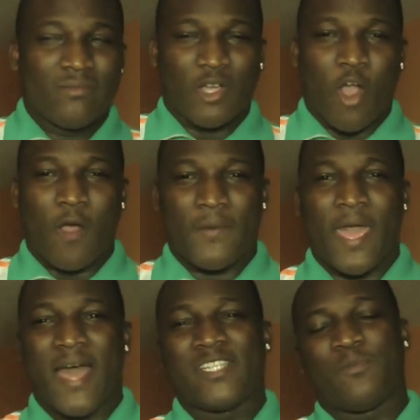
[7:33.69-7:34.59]
the carpet
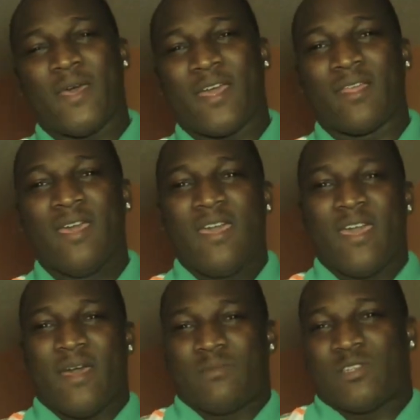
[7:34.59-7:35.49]
aspect,
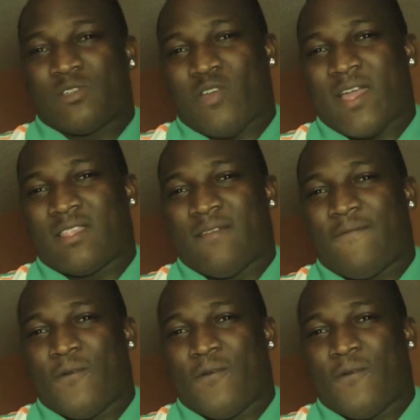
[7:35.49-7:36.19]
and I'm subtracting